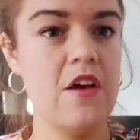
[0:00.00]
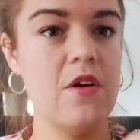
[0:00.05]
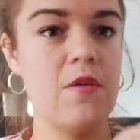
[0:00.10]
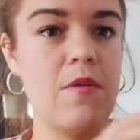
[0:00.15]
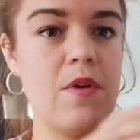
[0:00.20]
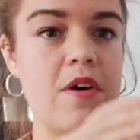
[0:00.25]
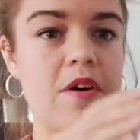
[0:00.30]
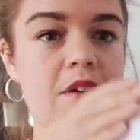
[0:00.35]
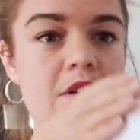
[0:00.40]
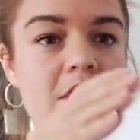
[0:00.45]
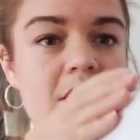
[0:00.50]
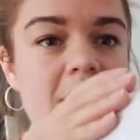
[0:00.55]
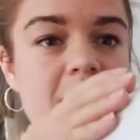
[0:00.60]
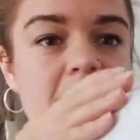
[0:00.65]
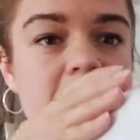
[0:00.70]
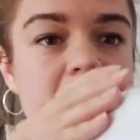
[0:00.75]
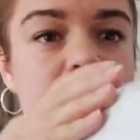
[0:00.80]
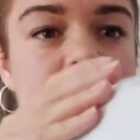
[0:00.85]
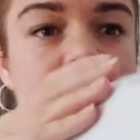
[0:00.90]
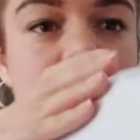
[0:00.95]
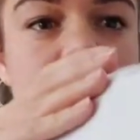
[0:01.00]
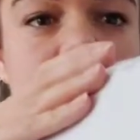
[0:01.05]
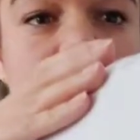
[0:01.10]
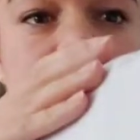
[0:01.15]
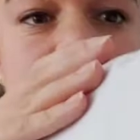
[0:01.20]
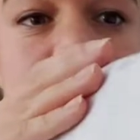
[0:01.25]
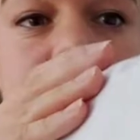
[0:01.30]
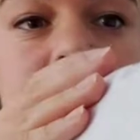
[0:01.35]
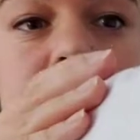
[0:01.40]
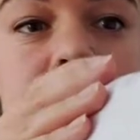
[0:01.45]
where in some
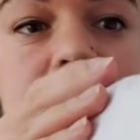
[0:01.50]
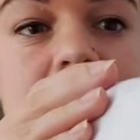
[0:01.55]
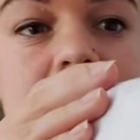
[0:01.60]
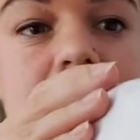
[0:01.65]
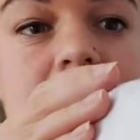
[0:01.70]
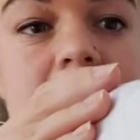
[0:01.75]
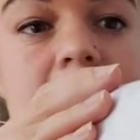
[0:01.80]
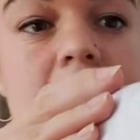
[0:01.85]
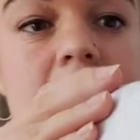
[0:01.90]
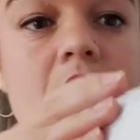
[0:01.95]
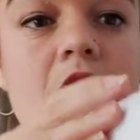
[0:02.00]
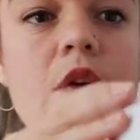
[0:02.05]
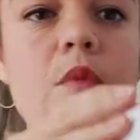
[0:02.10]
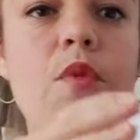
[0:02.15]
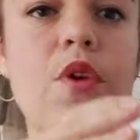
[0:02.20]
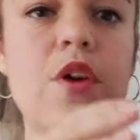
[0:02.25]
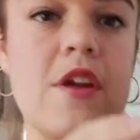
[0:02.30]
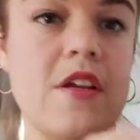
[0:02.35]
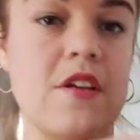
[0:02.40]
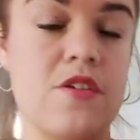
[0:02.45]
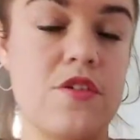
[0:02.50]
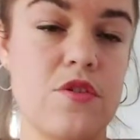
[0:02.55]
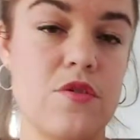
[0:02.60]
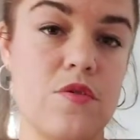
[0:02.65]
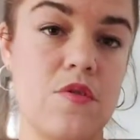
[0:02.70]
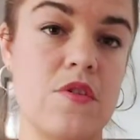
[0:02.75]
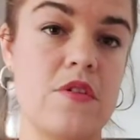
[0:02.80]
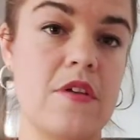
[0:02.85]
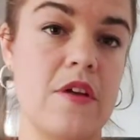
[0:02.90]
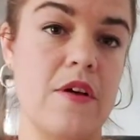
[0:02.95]
cases it says cut 1 inch
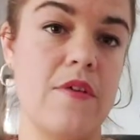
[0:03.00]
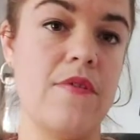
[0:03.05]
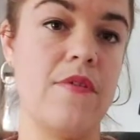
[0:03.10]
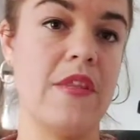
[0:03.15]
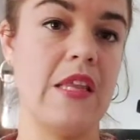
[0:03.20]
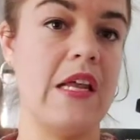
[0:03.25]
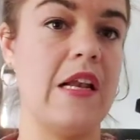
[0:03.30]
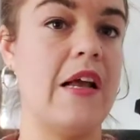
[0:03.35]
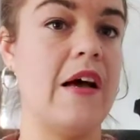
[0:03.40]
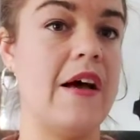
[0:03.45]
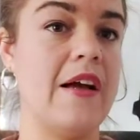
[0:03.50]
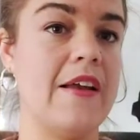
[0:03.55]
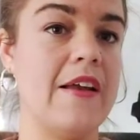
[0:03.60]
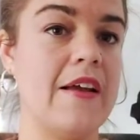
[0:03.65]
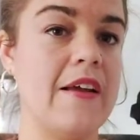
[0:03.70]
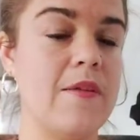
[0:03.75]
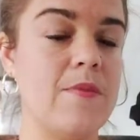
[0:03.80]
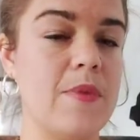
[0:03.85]
shorter for the lining,